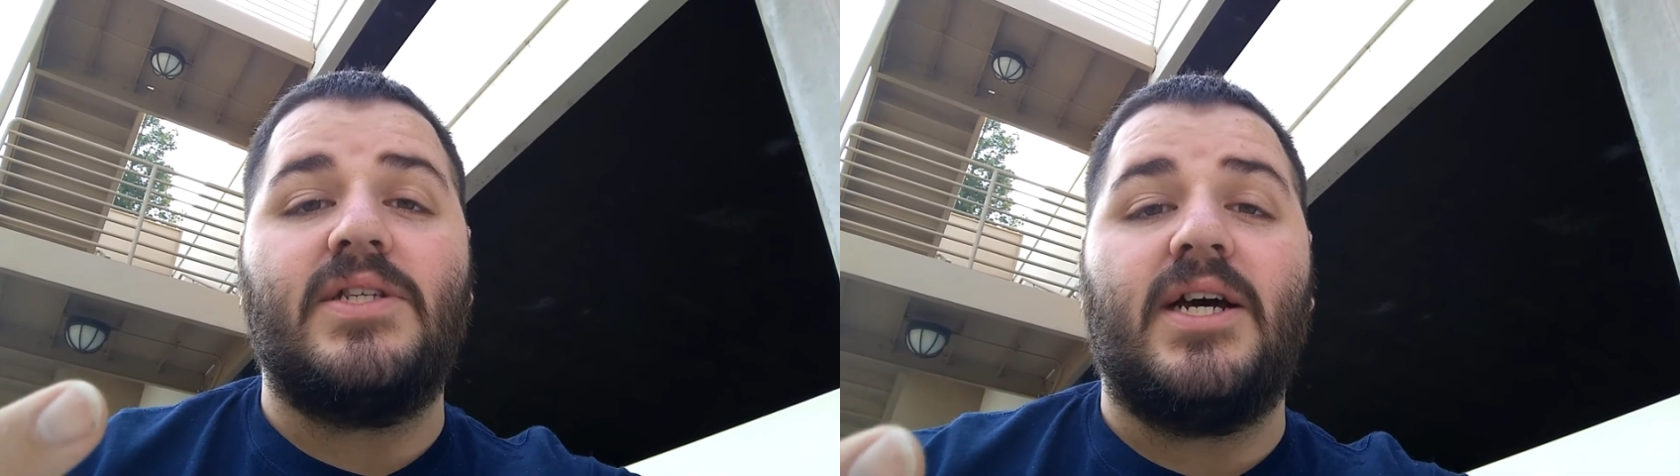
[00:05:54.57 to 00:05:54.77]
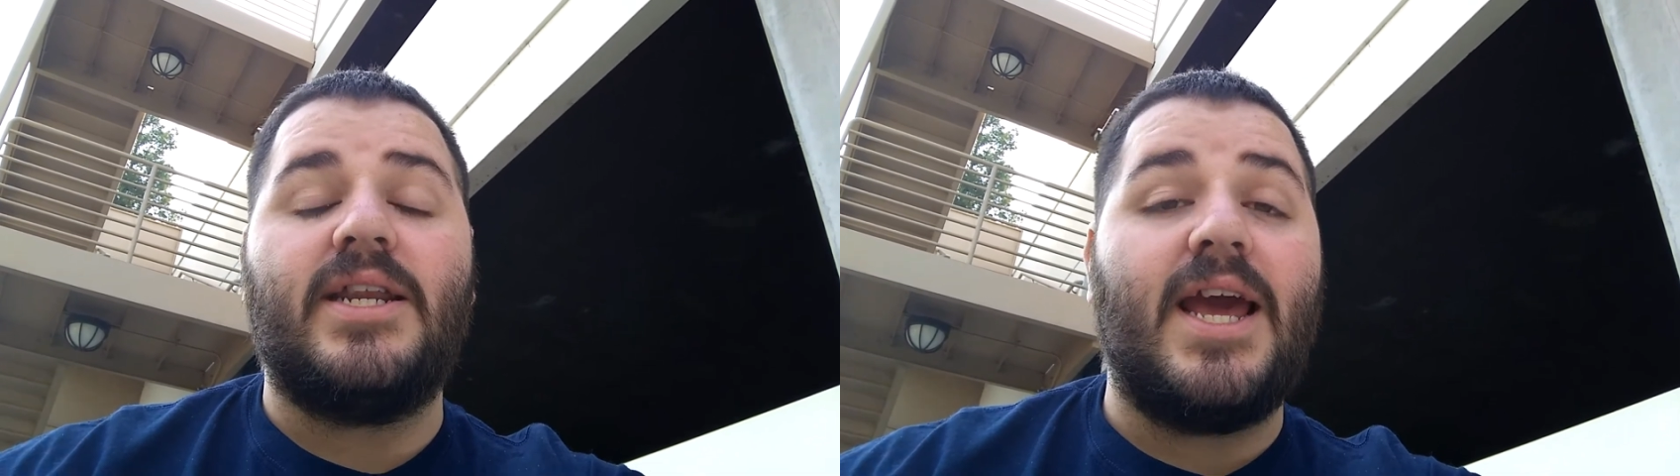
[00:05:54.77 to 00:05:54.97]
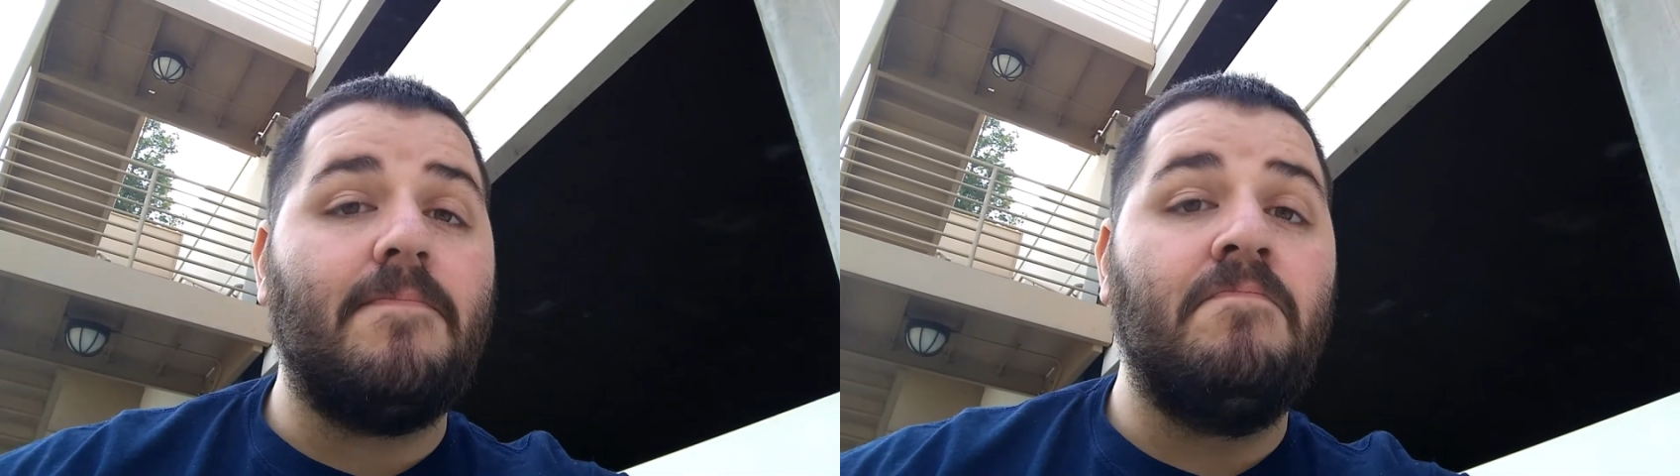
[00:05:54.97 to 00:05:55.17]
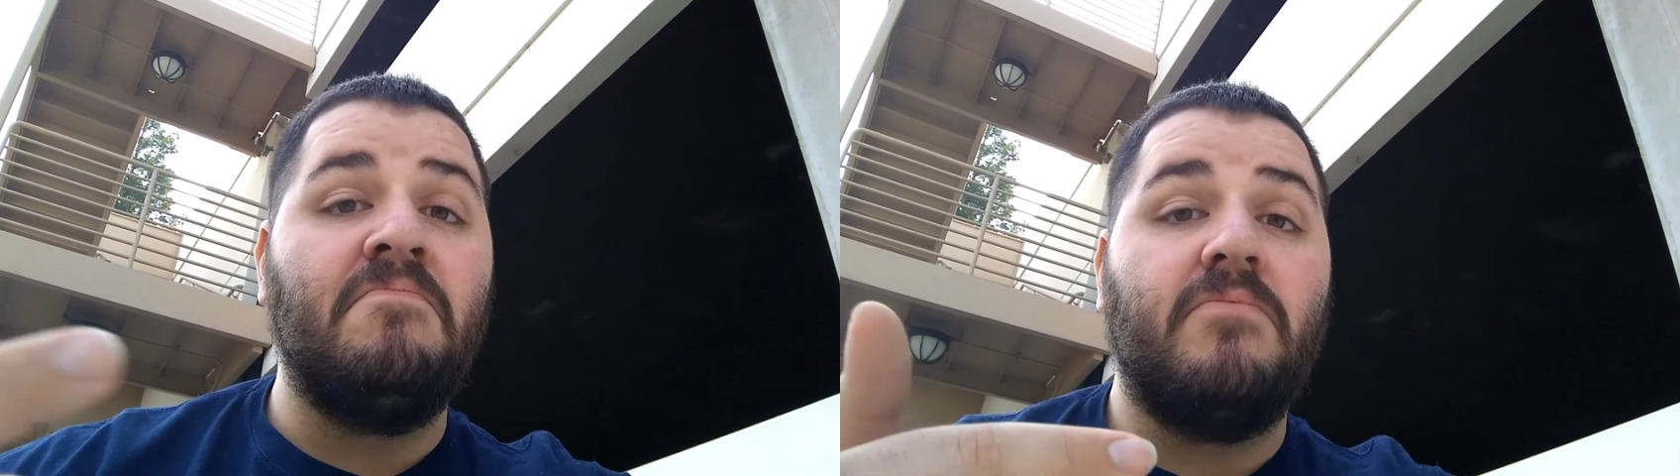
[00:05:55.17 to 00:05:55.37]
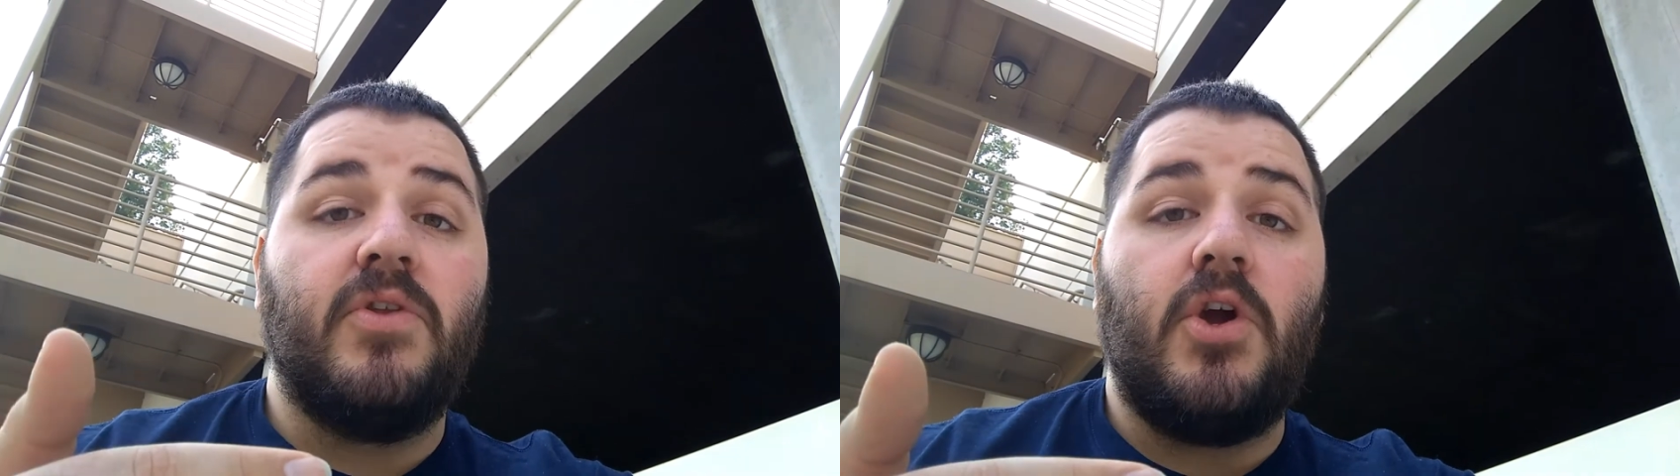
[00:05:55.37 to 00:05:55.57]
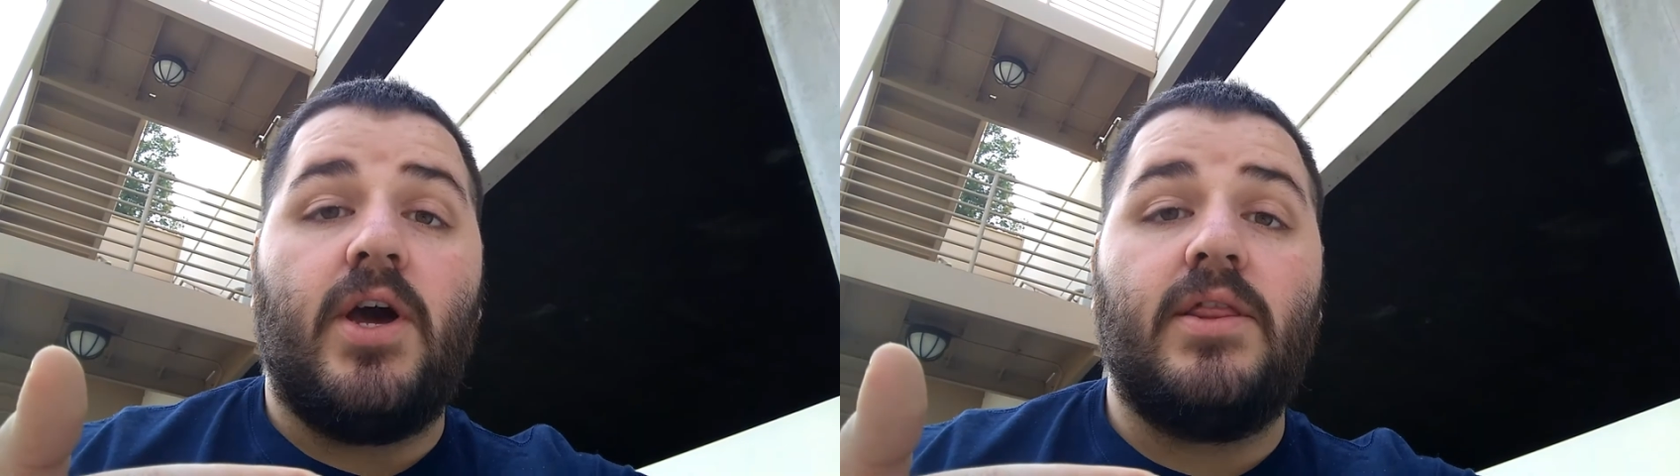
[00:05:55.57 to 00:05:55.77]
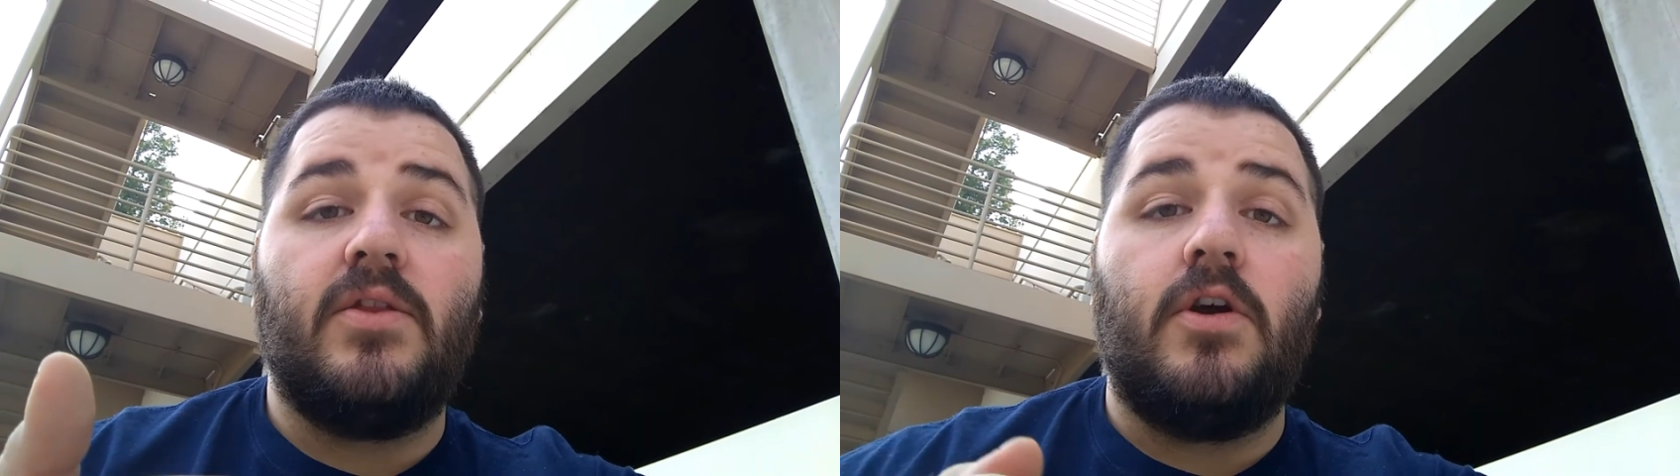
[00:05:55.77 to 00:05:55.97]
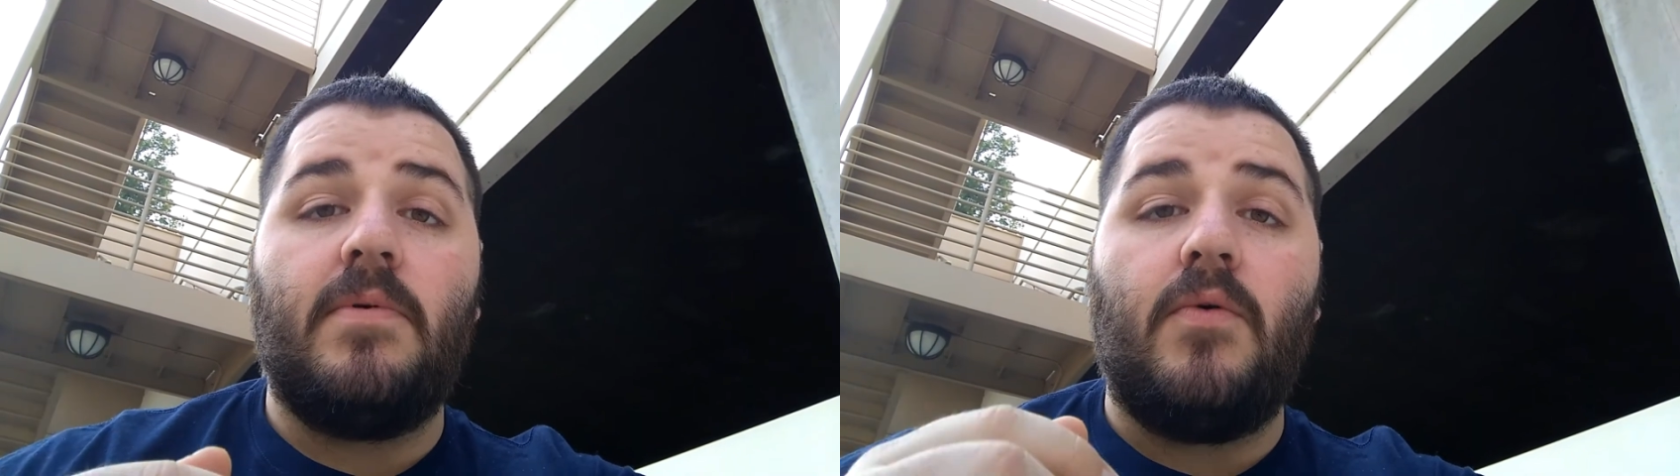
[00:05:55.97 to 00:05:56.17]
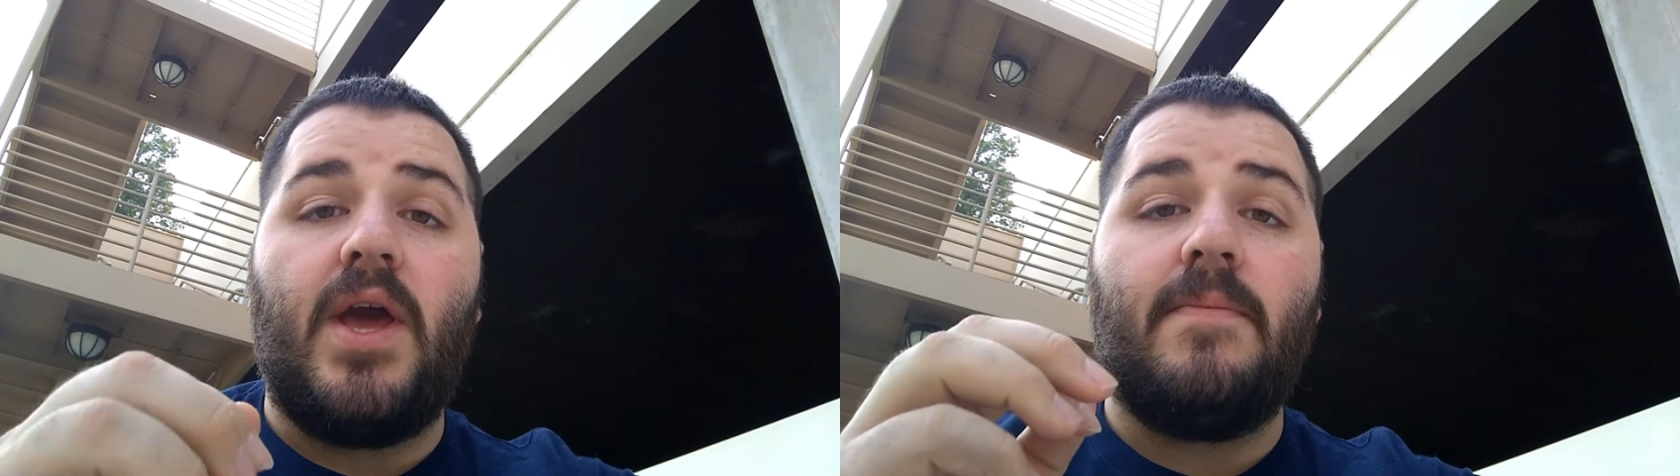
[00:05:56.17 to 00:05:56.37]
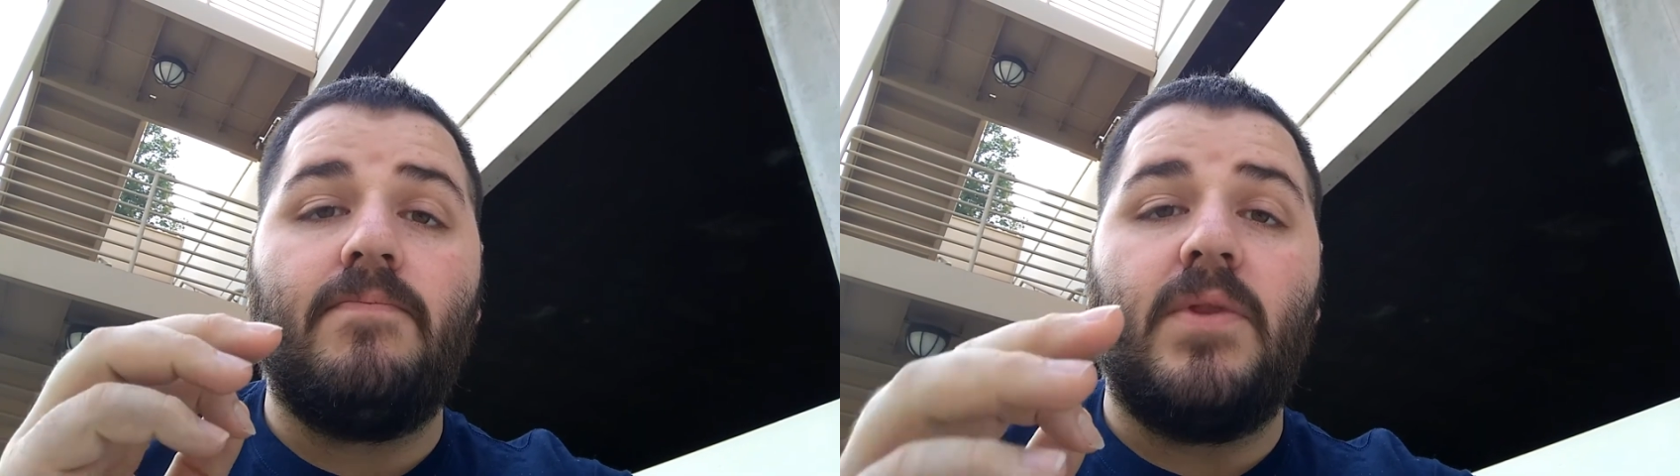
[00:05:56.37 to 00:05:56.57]
done yet, go ahead and throw it my
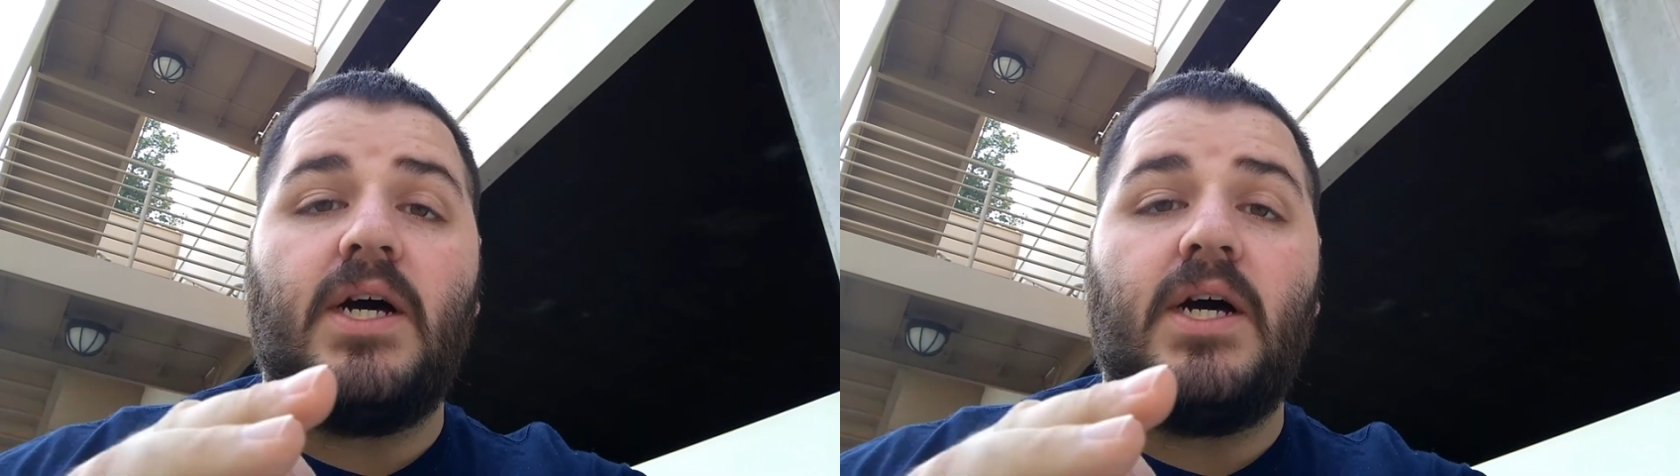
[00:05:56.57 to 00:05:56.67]
way.